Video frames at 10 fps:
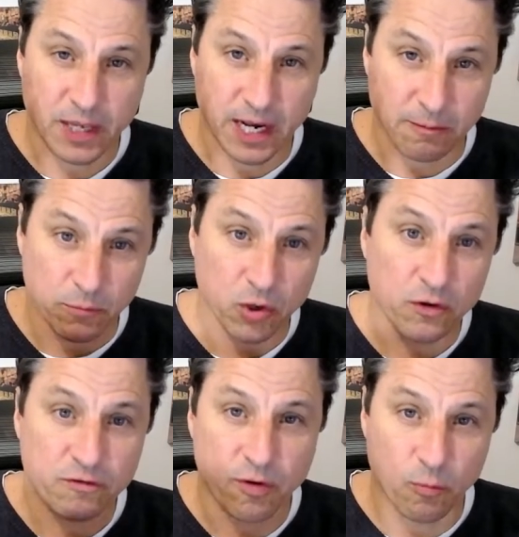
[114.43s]
getting
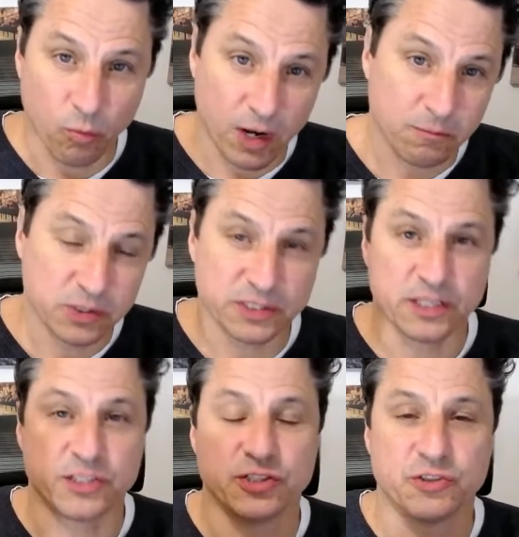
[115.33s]
moved from one
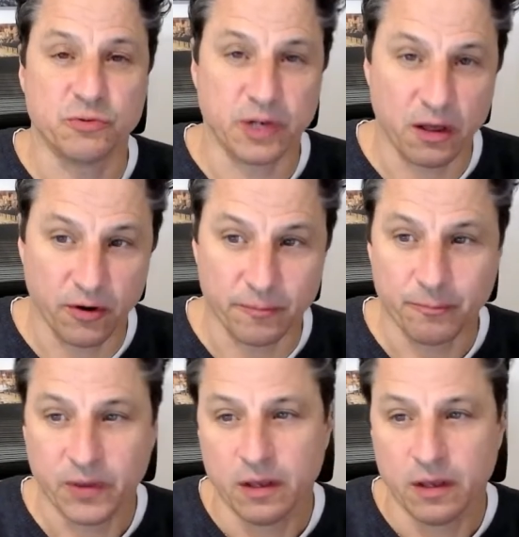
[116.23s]
position to another,